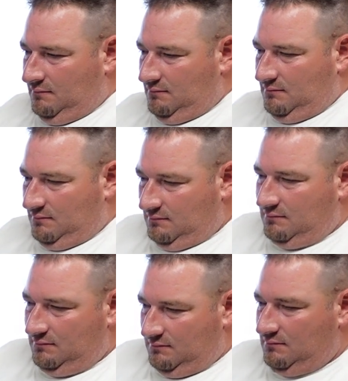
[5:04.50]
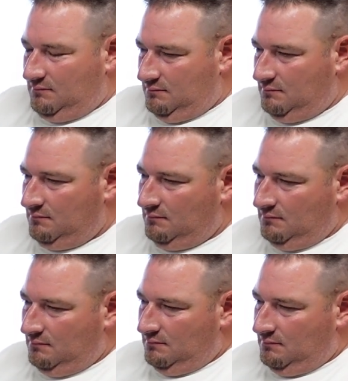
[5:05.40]

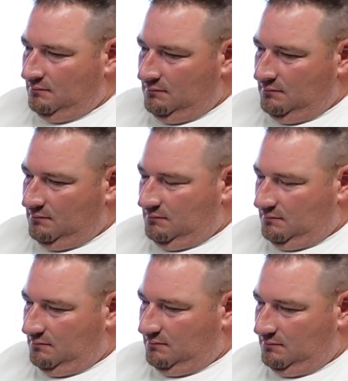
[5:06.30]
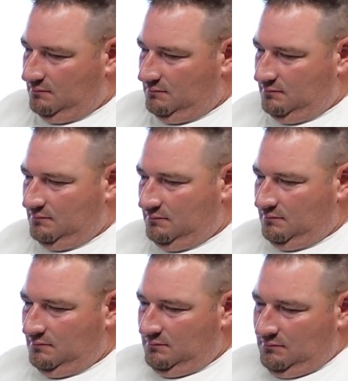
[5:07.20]

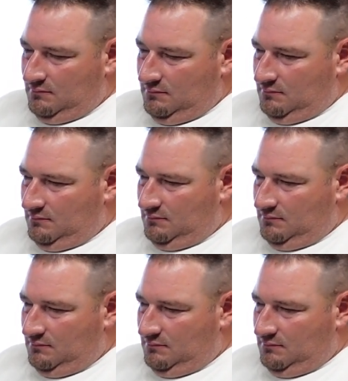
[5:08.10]
(not speaking)